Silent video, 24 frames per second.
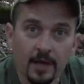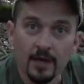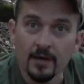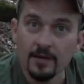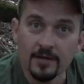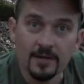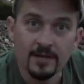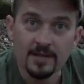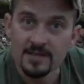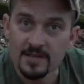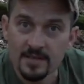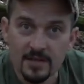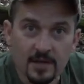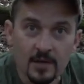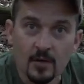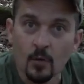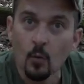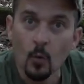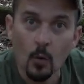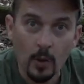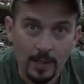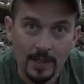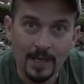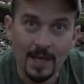hunting this deer
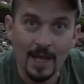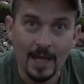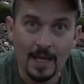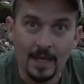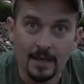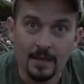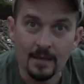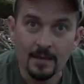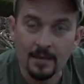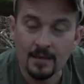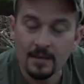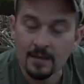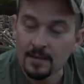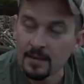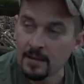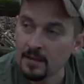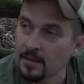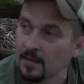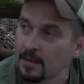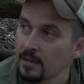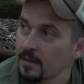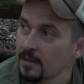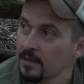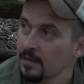one day,
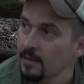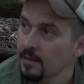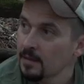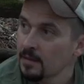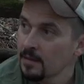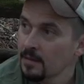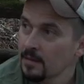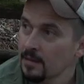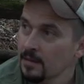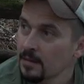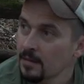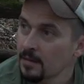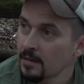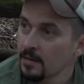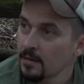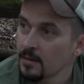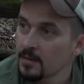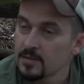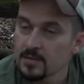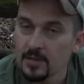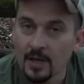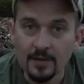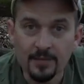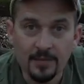
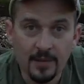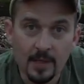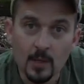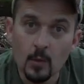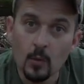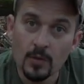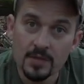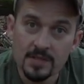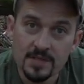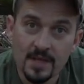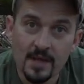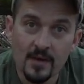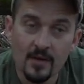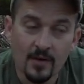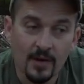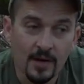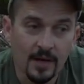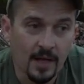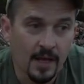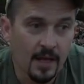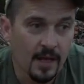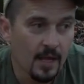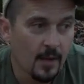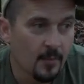so I think what's getting ready
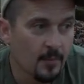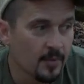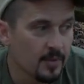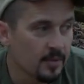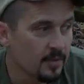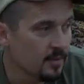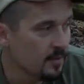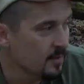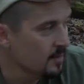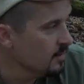to happen